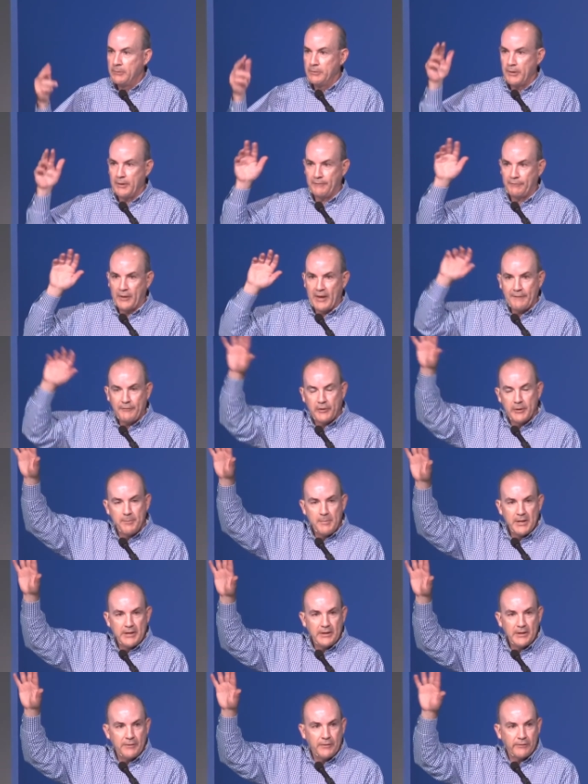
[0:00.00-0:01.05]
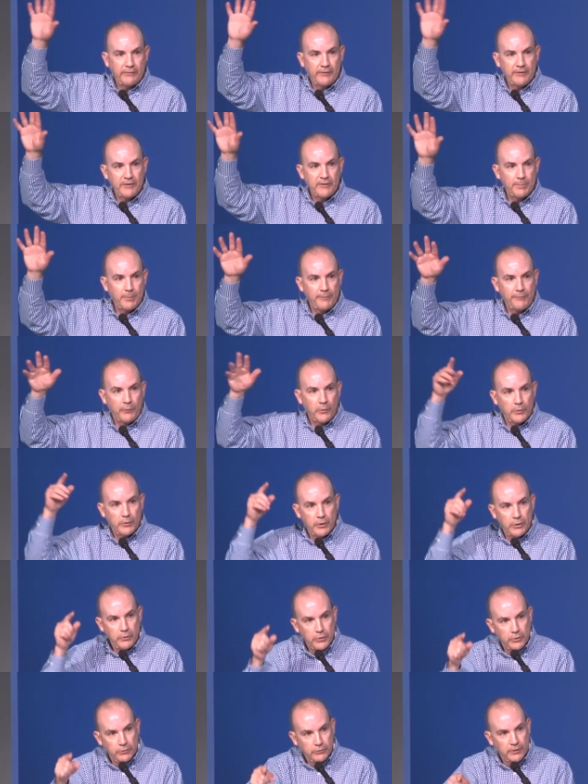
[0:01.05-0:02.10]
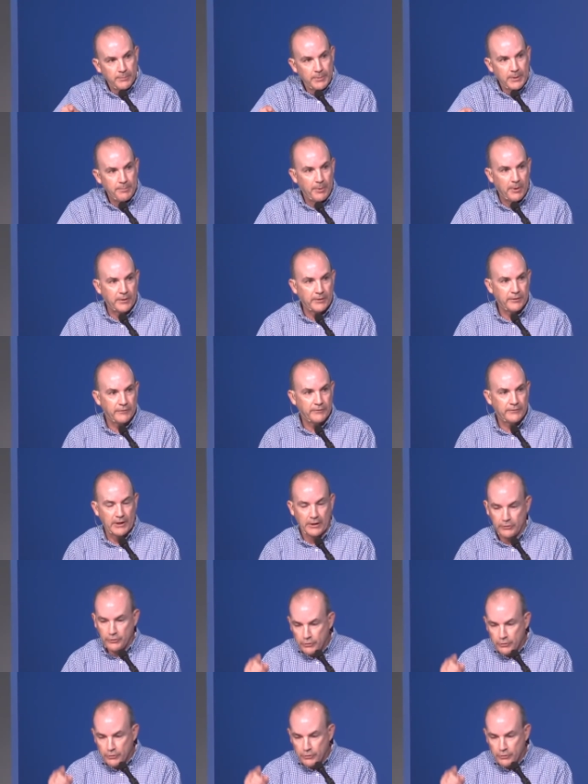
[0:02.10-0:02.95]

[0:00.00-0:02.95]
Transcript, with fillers: if they've committed the sins before you, you're to be punished now.